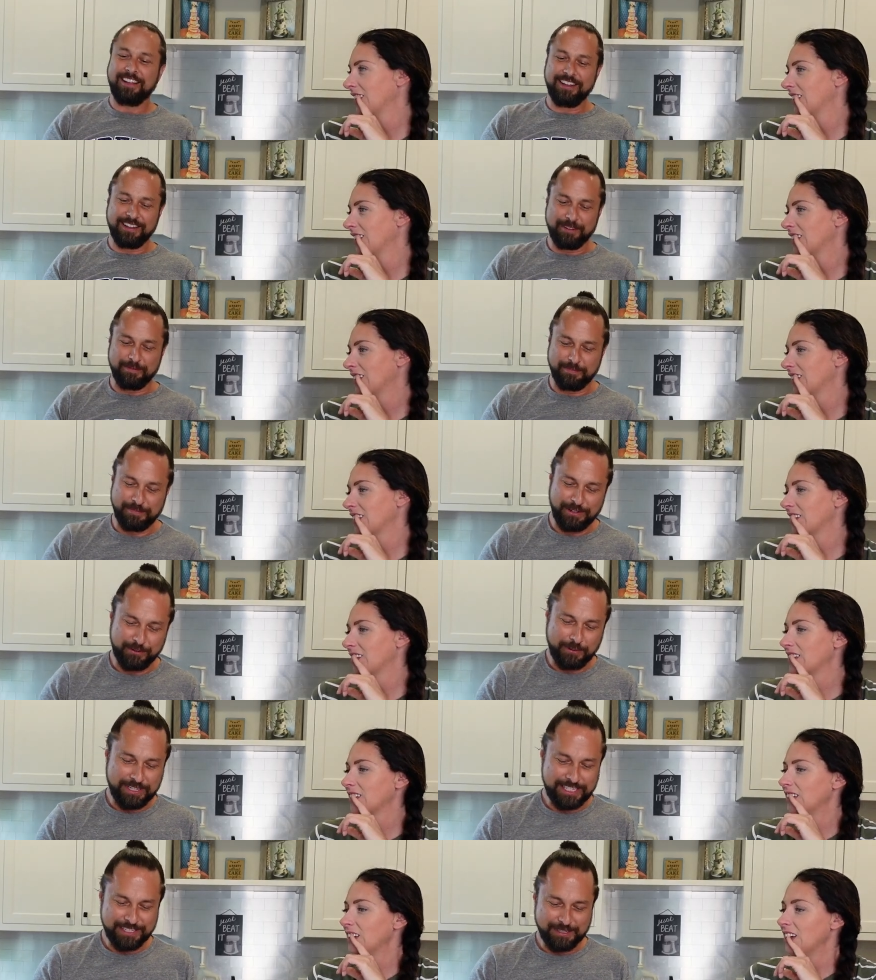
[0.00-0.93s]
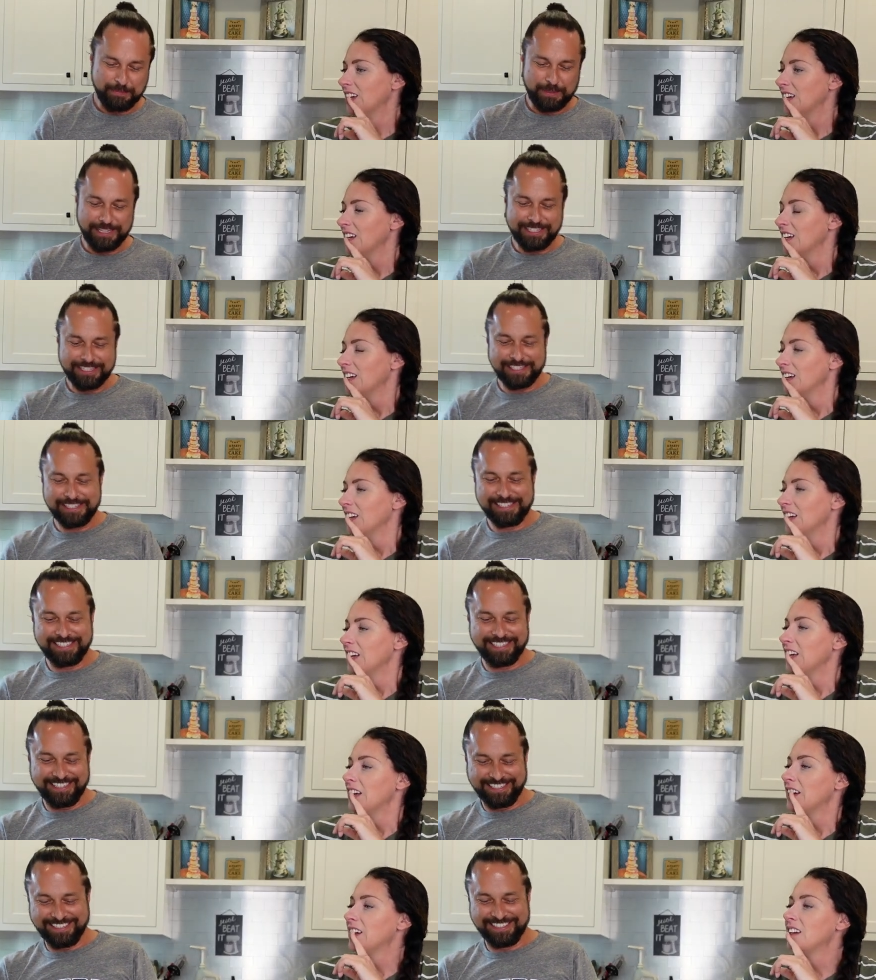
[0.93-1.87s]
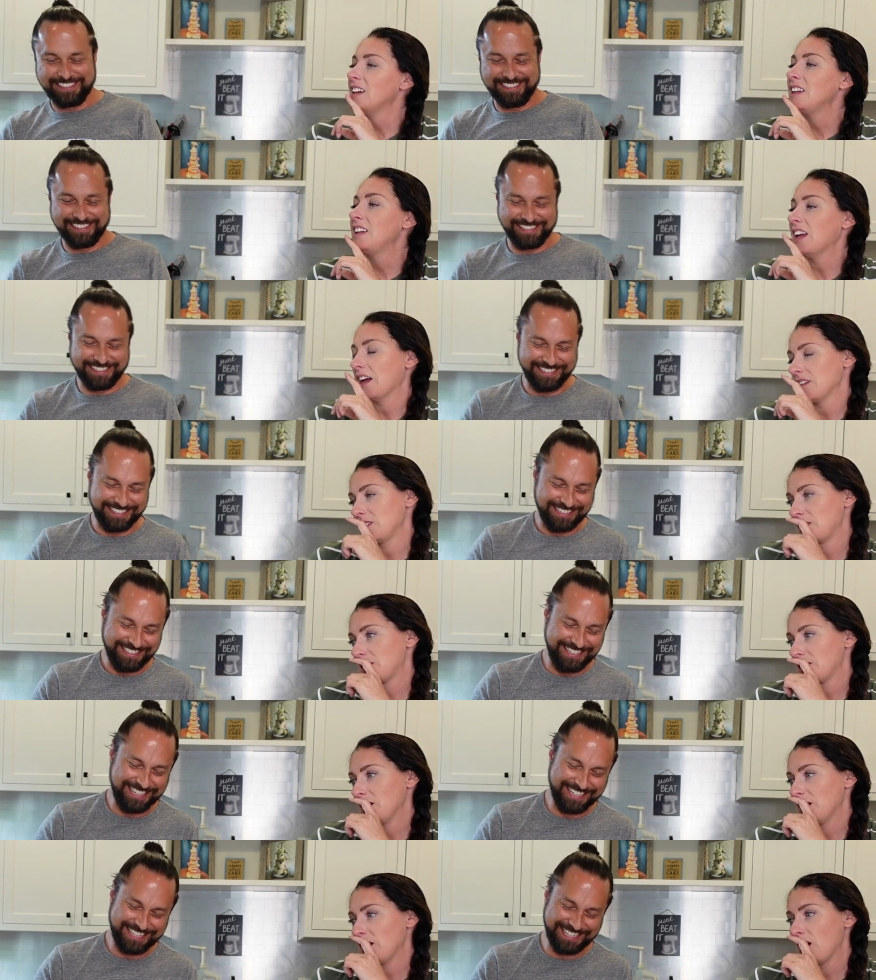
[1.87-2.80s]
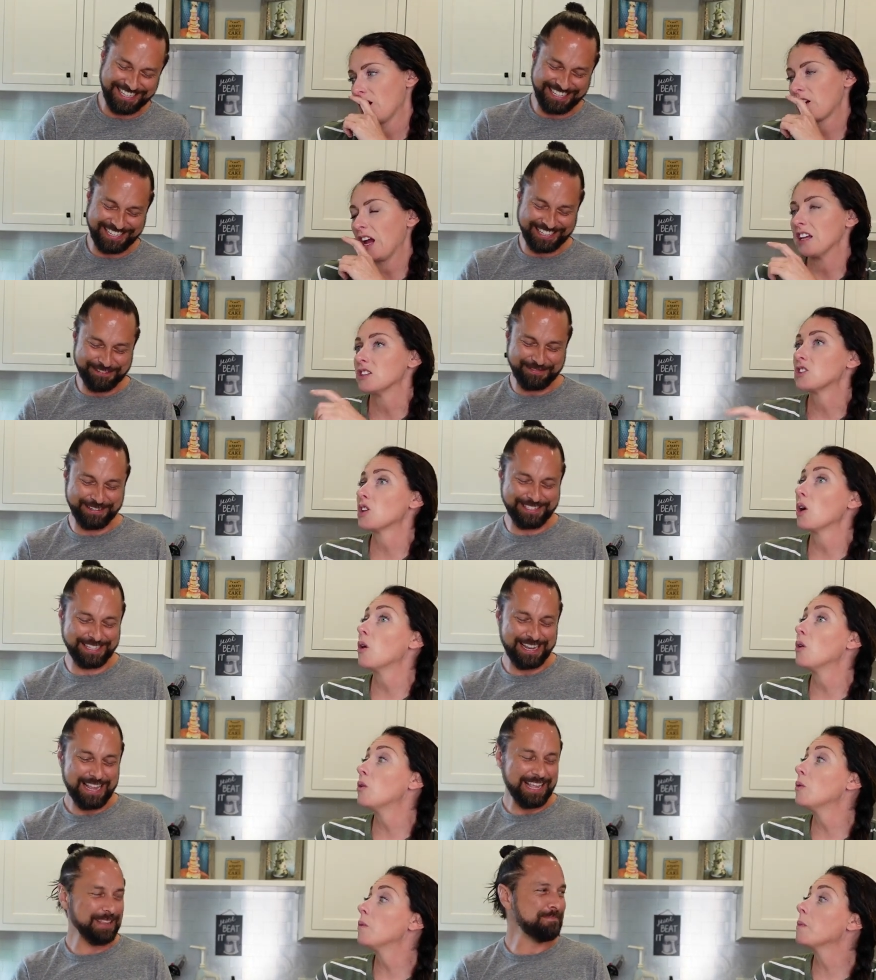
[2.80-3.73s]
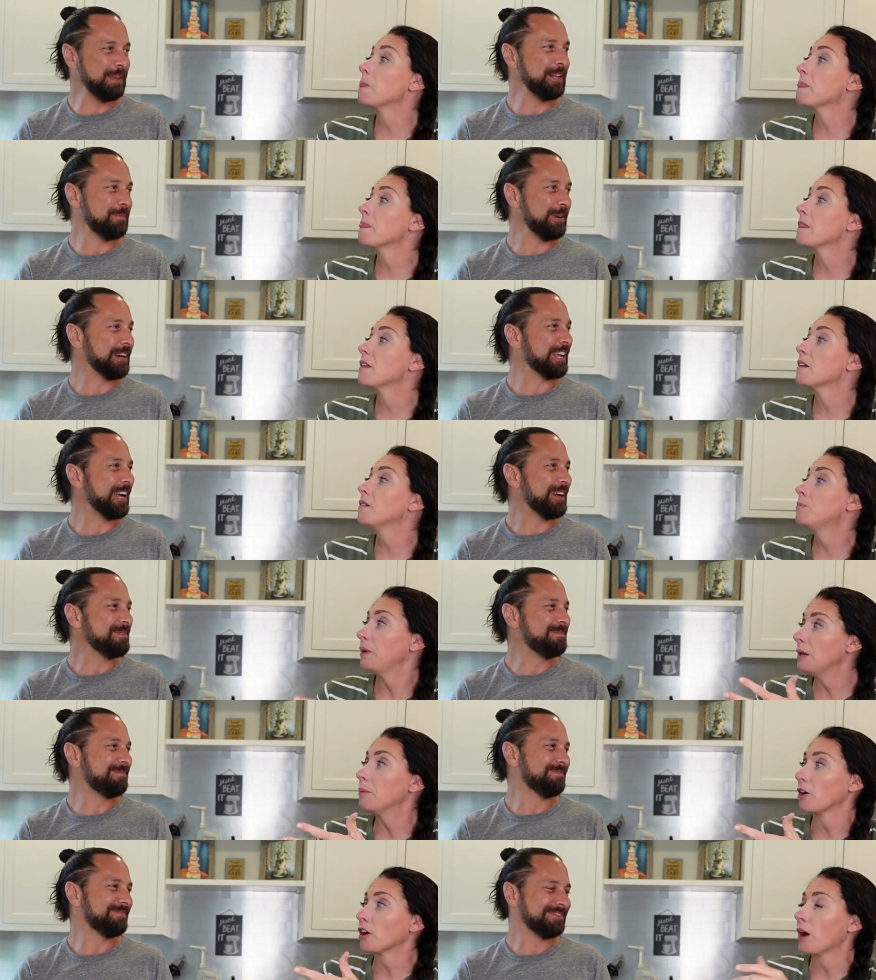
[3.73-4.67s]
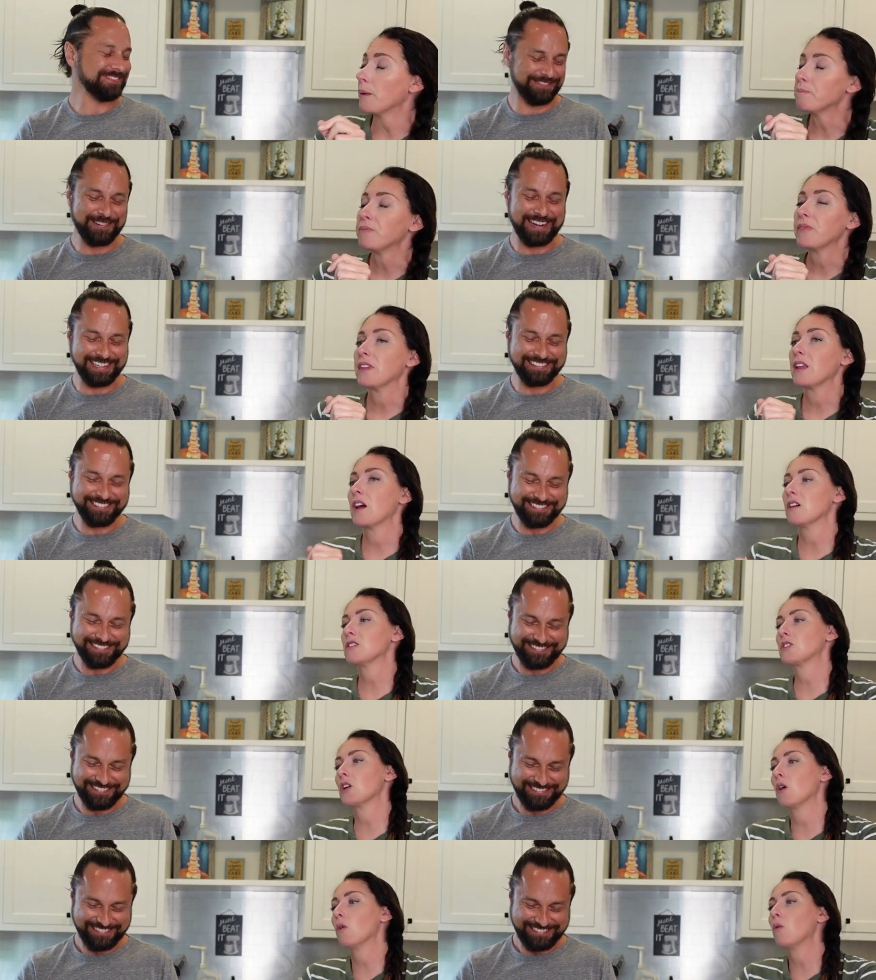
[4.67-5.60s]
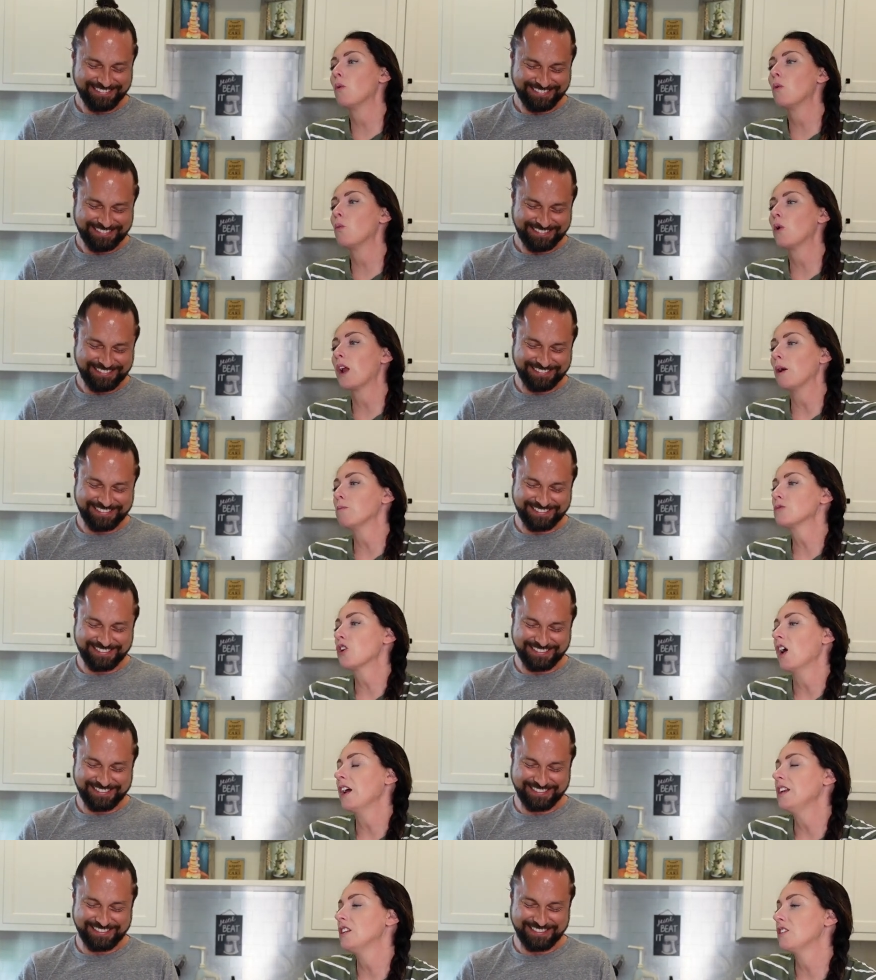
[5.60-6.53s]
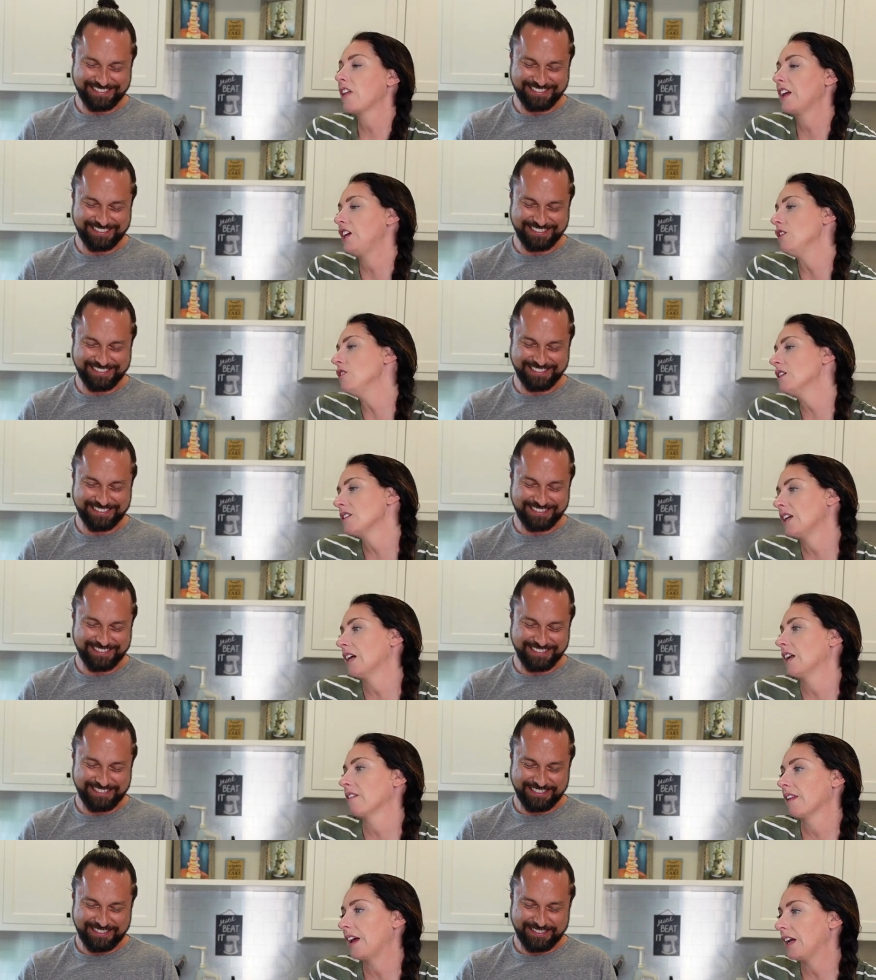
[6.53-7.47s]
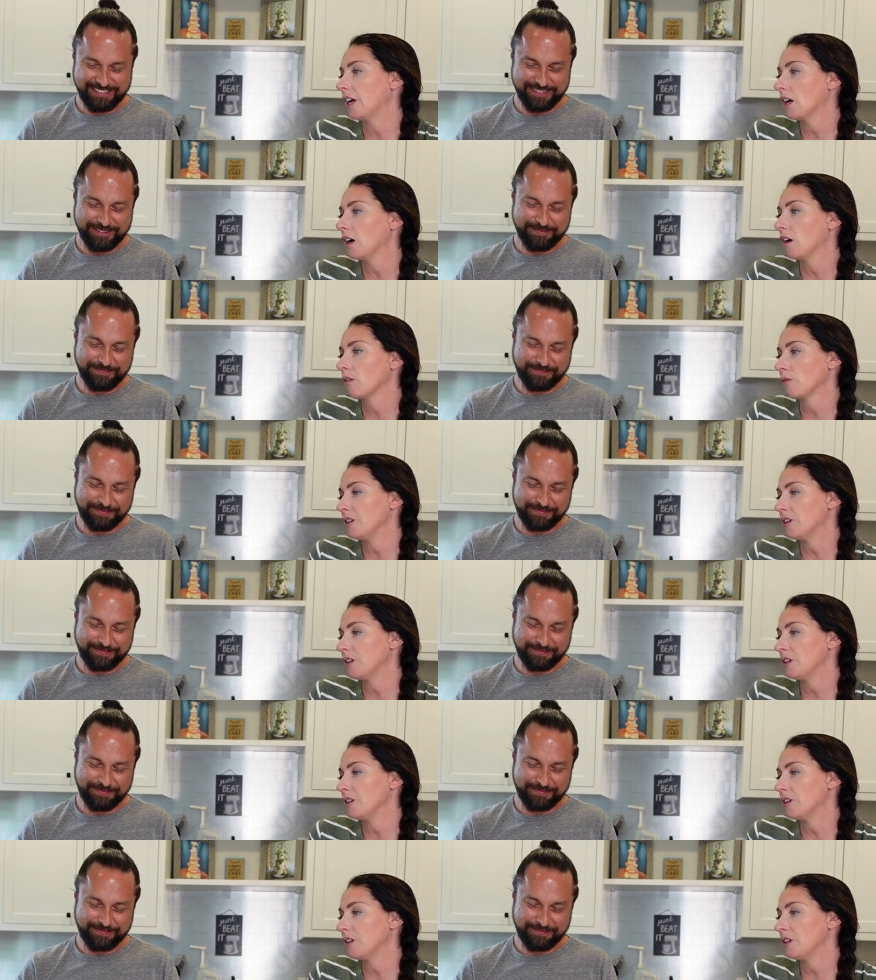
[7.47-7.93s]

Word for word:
Speaker 1: Um, Reese's Pieces?
Speaker 2: Yes. Okay, so peanut butter cup. Peanut butter cup. Right. Uh, so what I'm trying to, like, you can get like a